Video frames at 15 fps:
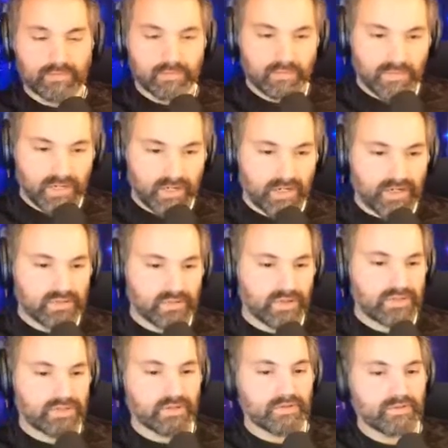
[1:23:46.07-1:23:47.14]
Right. Then I ask
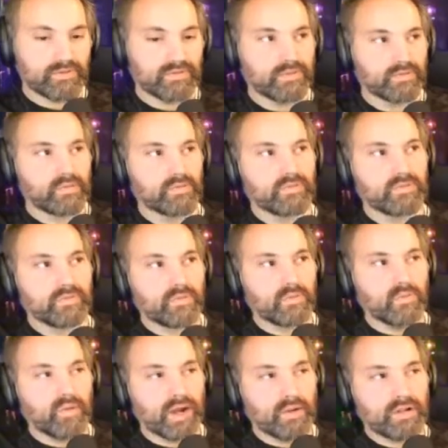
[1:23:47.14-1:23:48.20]
myself,
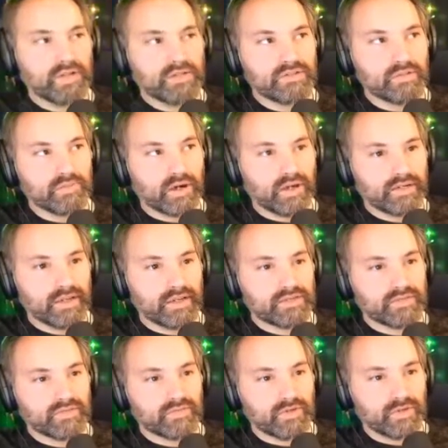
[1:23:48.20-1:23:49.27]
why would I do a
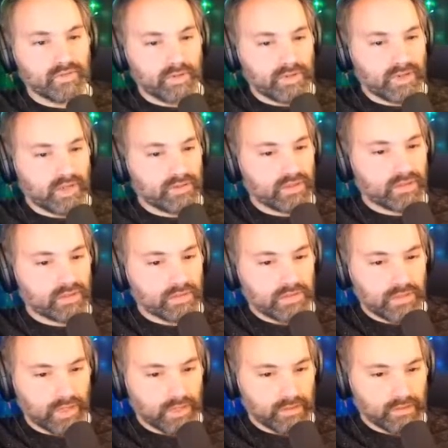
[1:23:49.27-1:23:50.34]
podcast if I'm not that good yet?